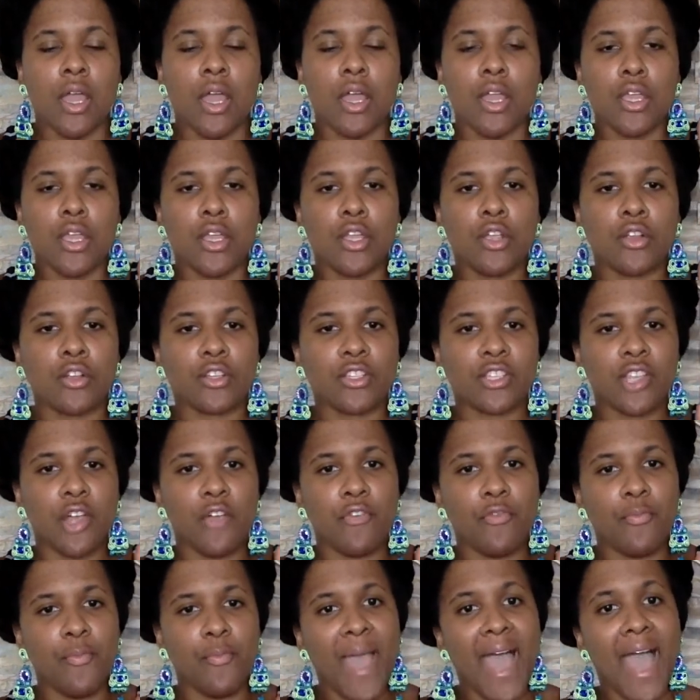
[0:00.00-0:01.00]

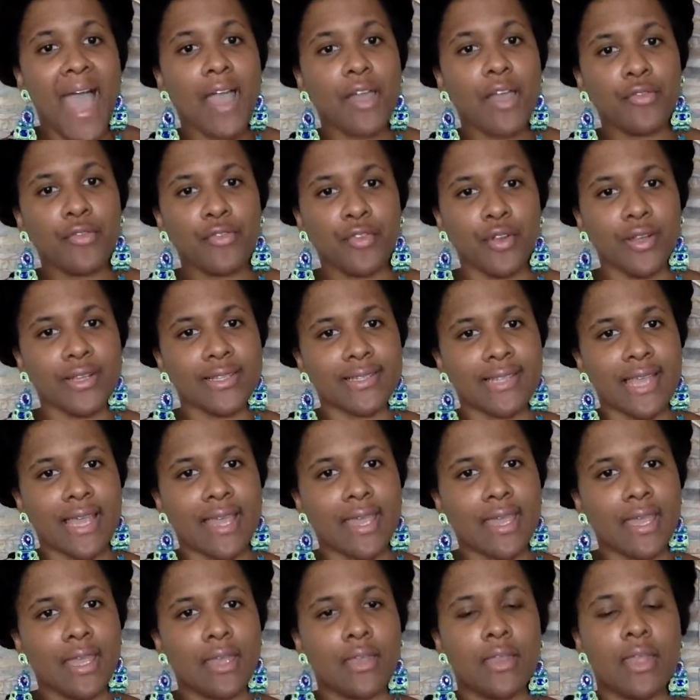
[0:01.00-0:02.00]
yourself back for a
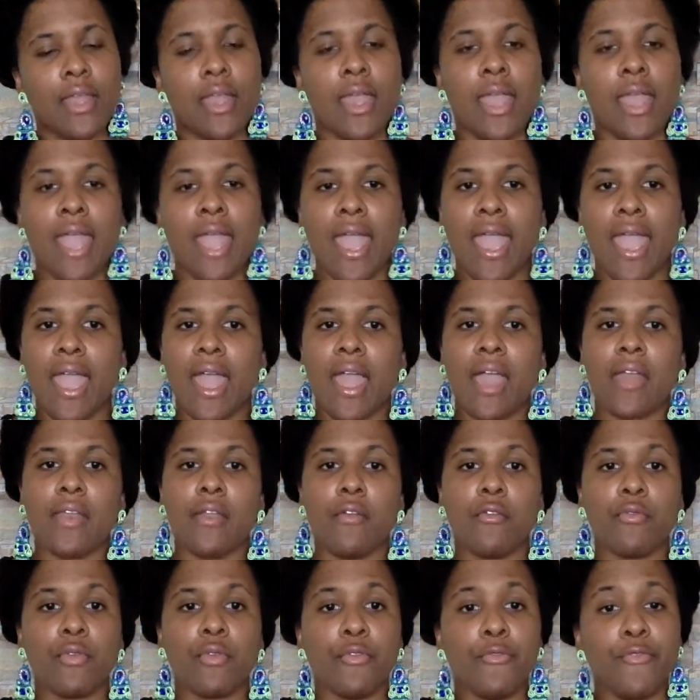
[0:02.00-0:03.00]
second and
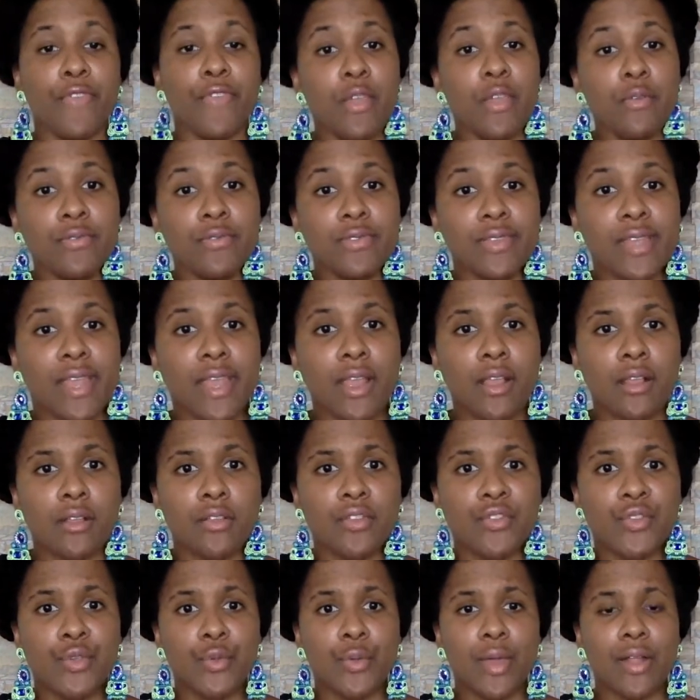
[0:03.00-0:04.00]
refusing
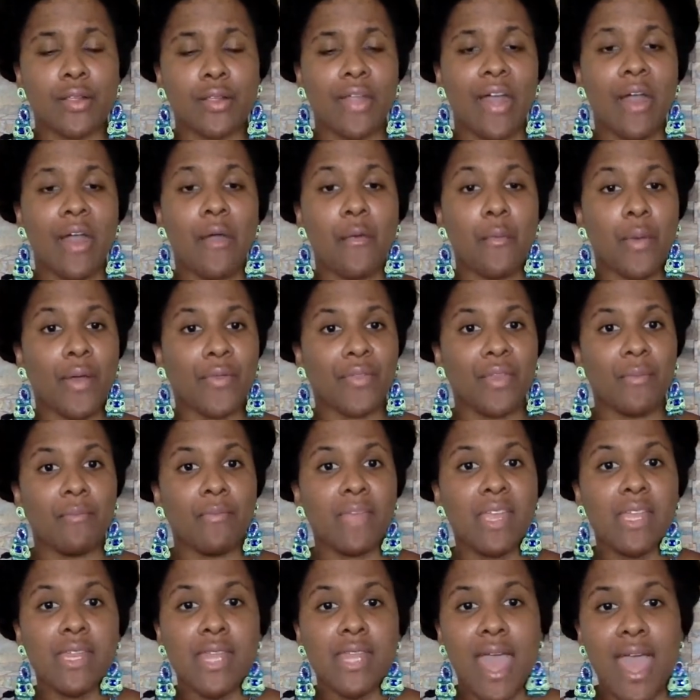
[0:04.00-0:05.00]
to allow what the
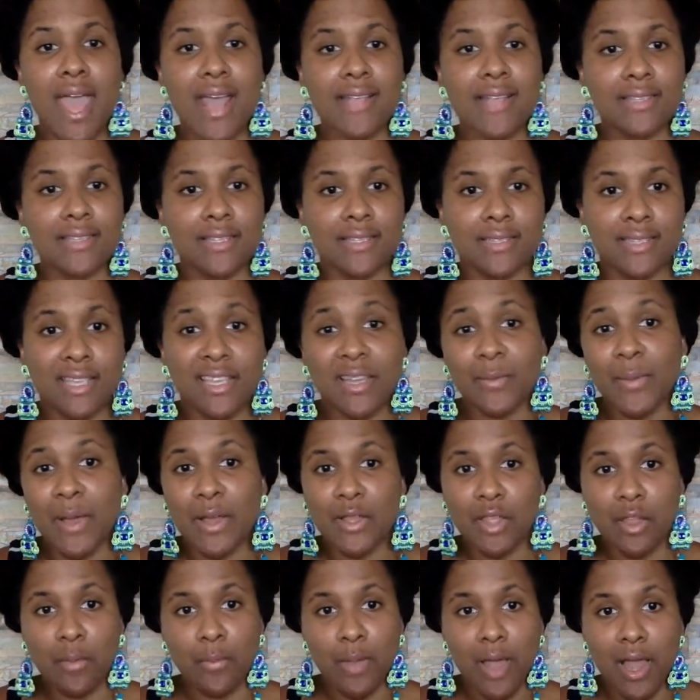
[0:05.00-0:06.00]
media has to say
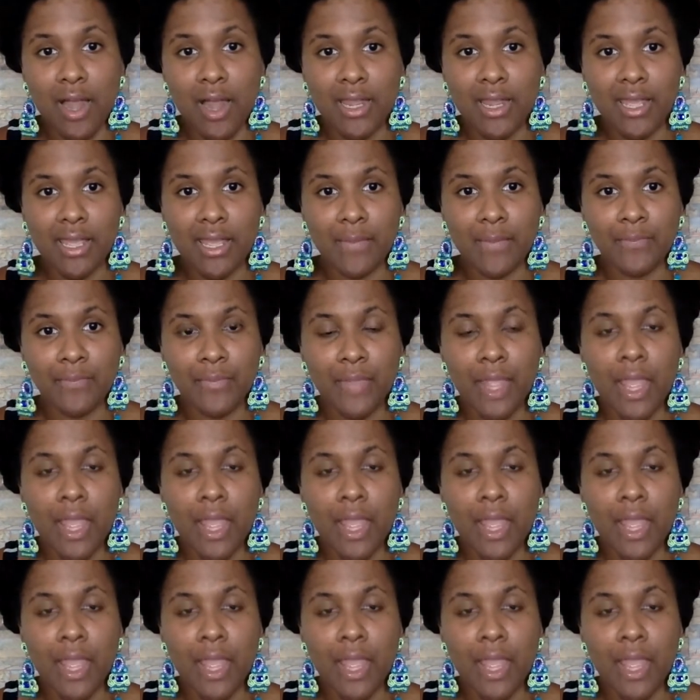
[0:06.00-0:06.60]
about your body.